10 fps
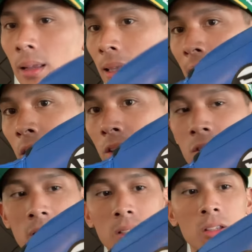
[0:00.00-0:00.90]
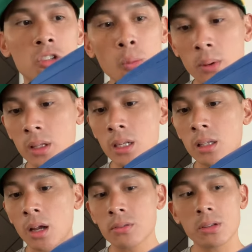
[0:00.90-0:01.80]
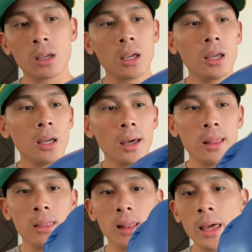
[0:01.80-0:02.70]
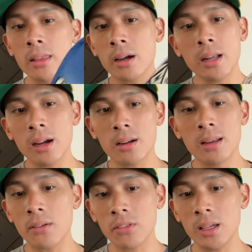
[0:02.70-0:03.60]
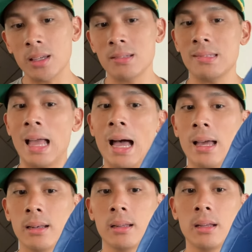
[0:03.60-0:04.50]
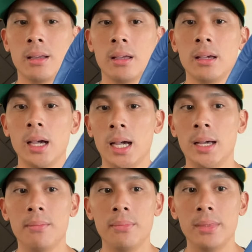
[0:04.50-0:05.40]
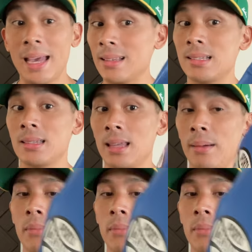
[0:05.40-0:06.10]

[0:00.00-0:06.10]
Leaders, the Super Lead gloves. The leather on here definitely is not that